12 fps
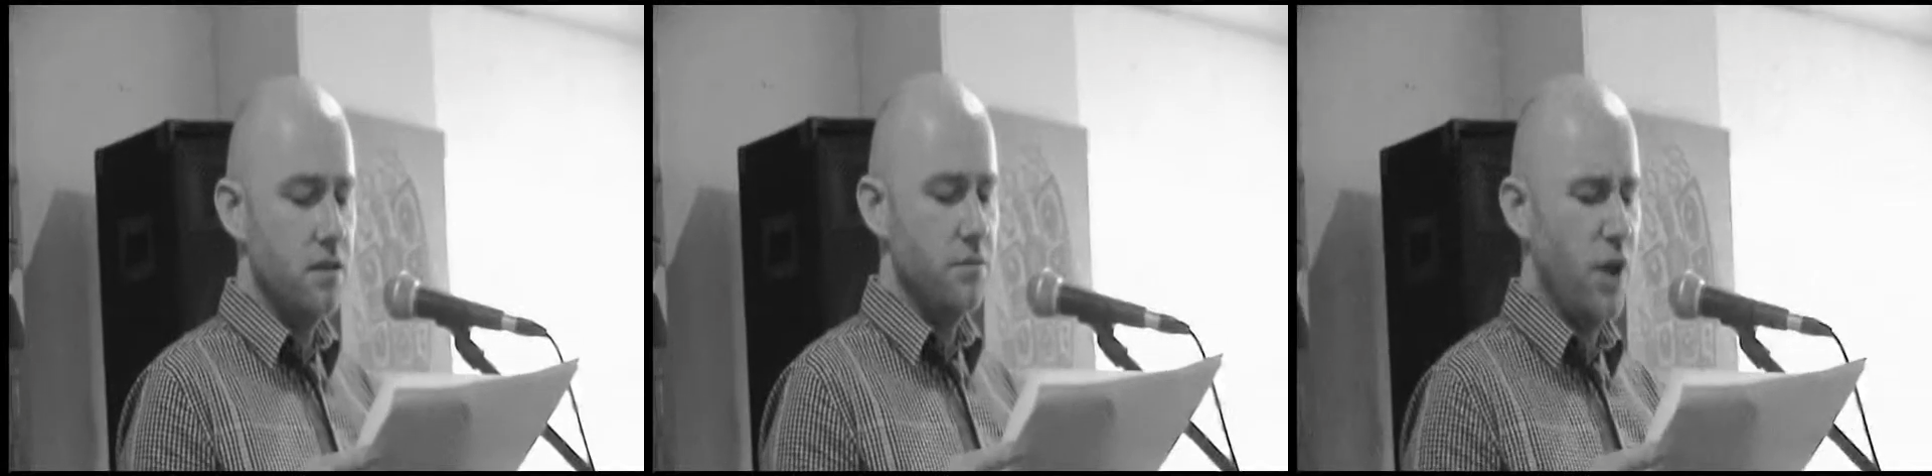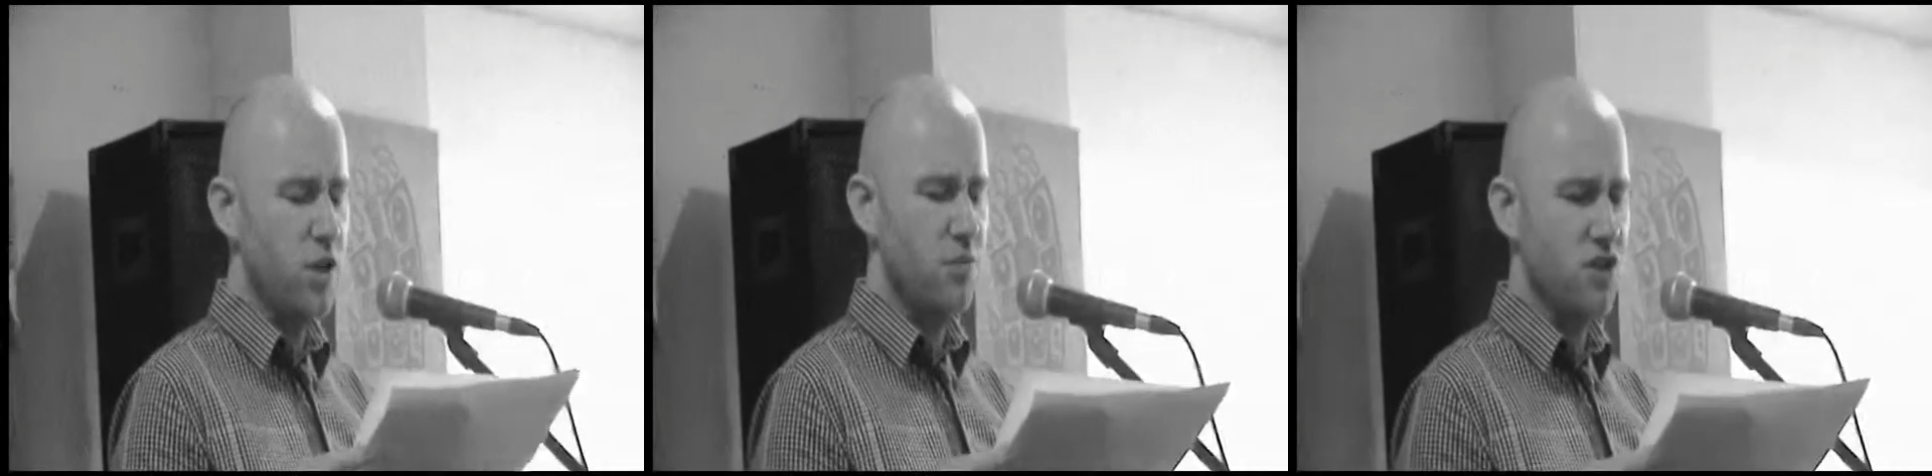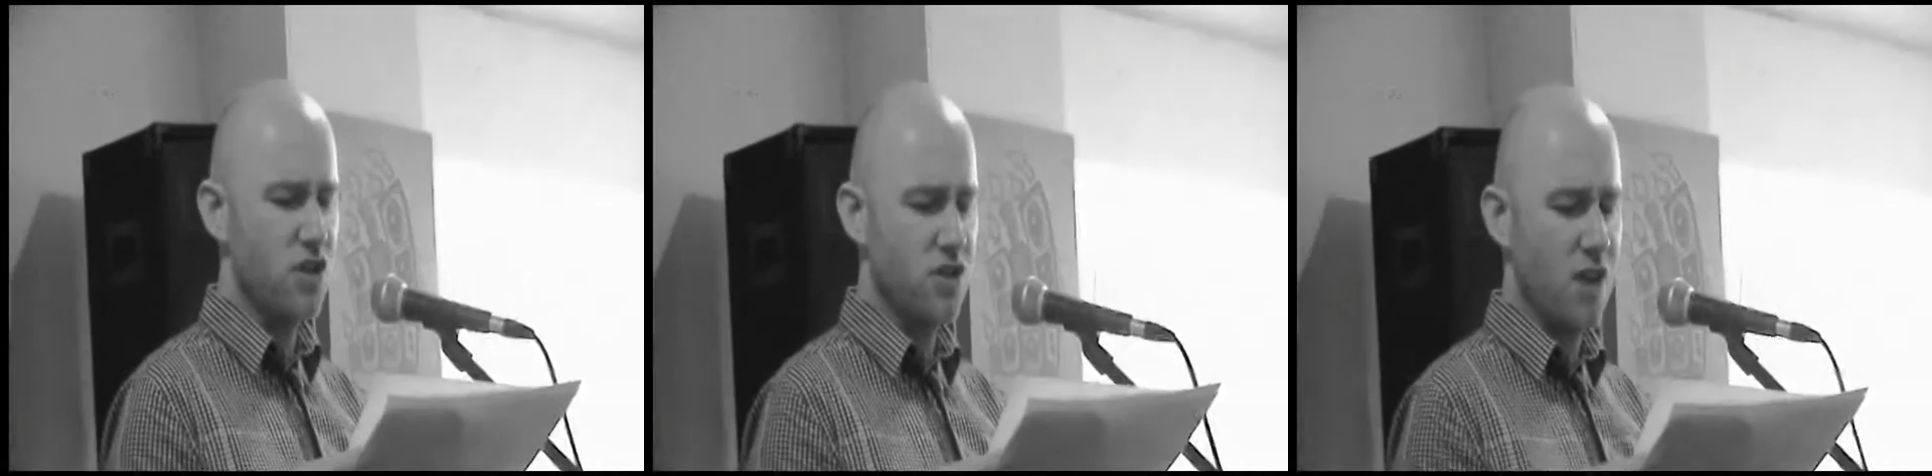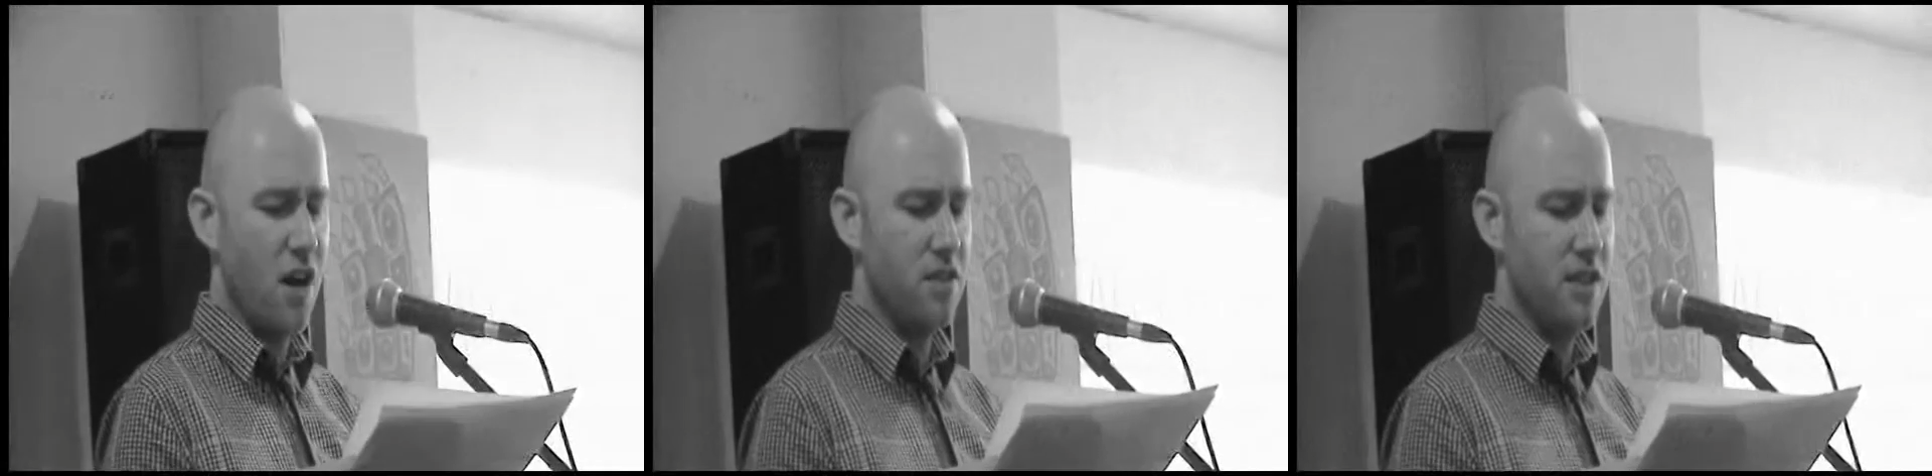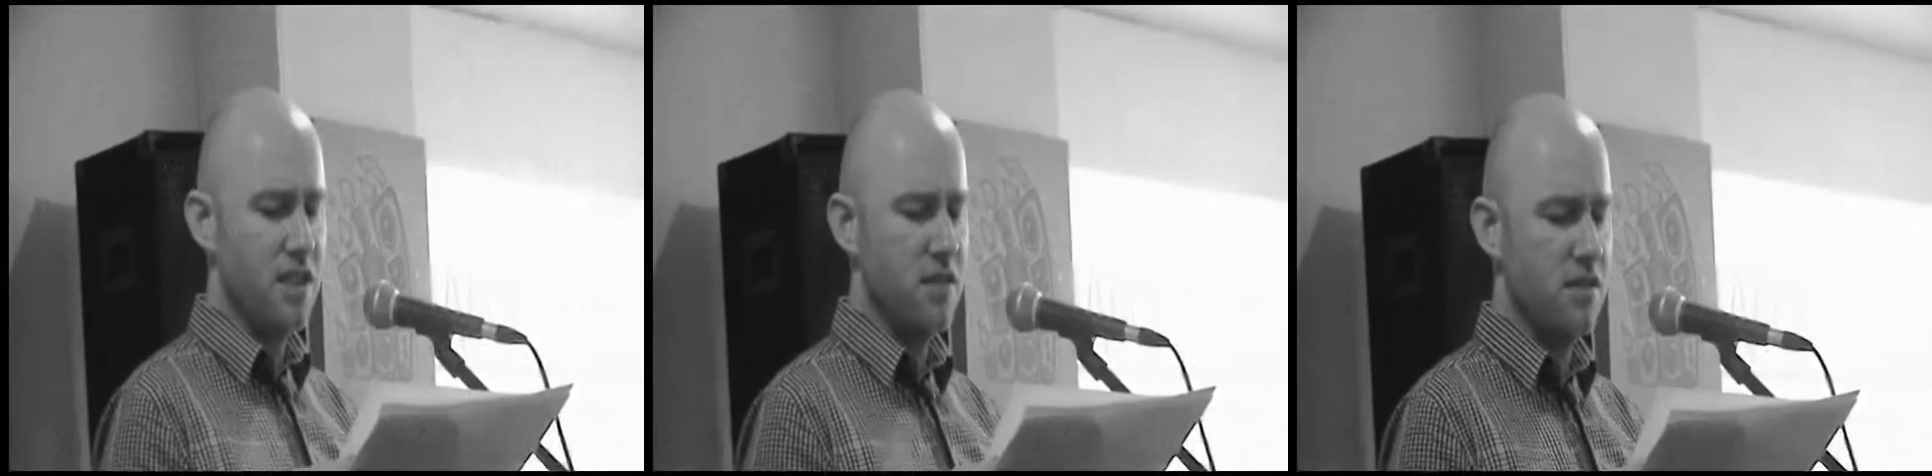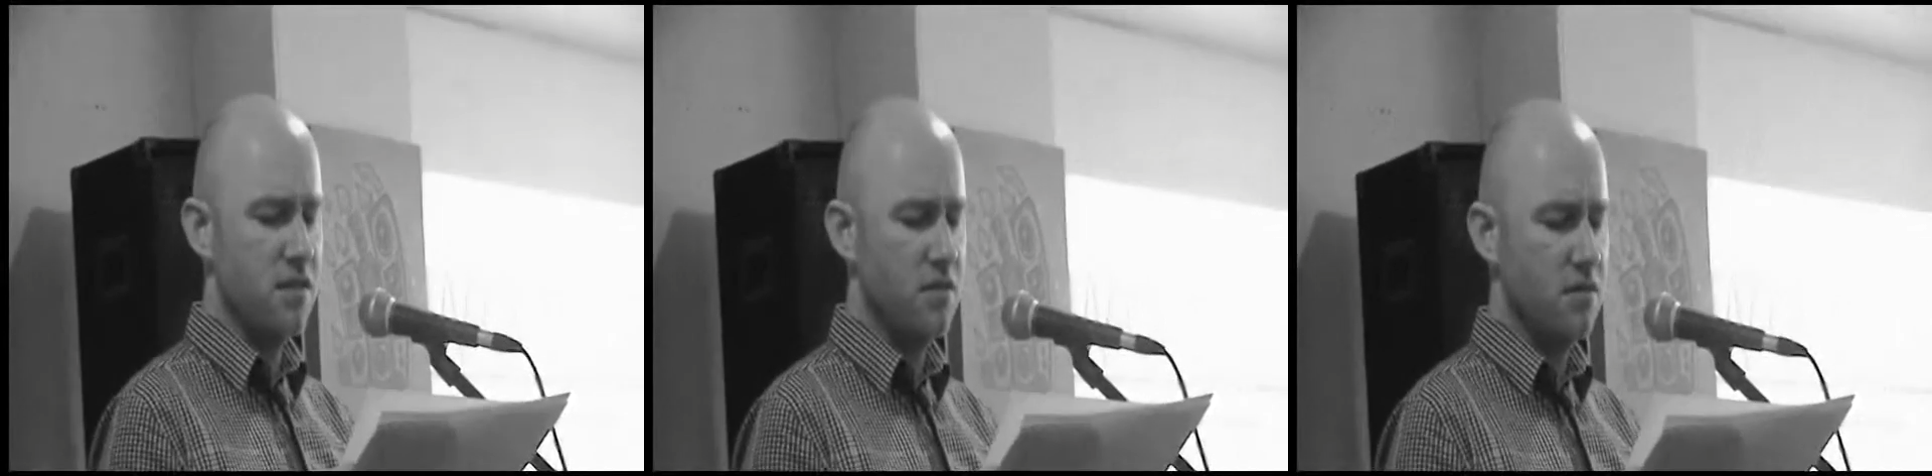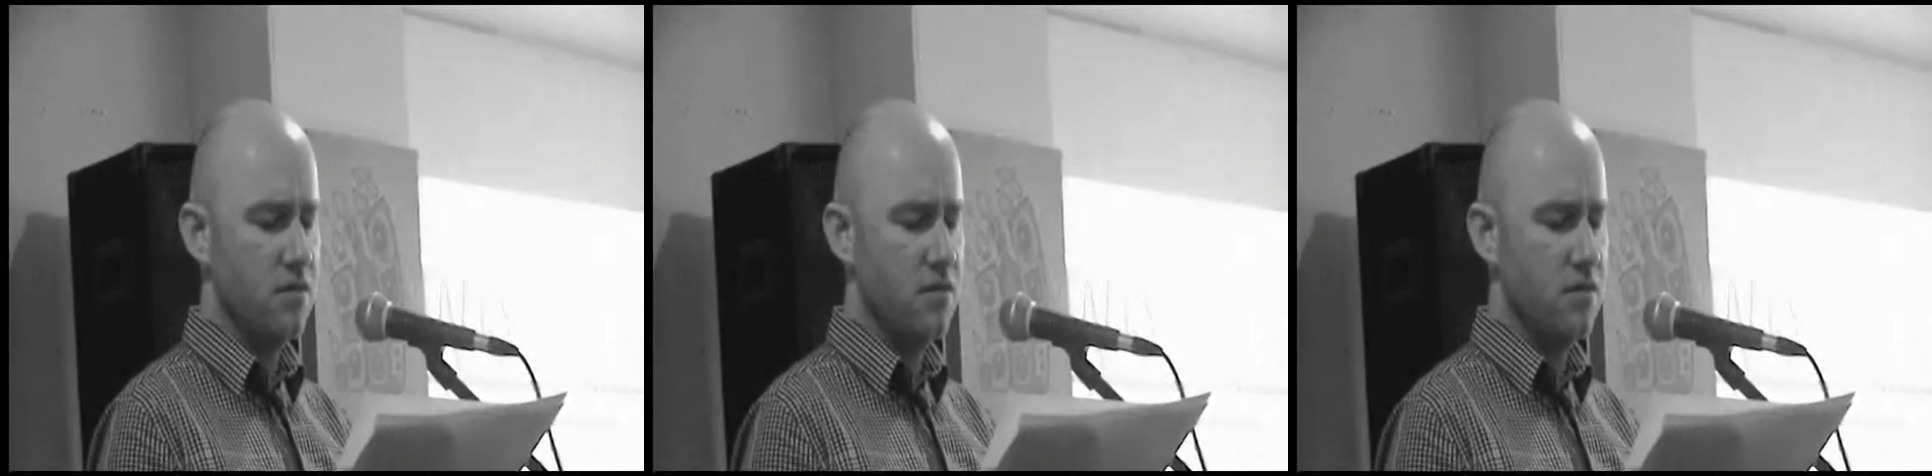But how much are SCART leads?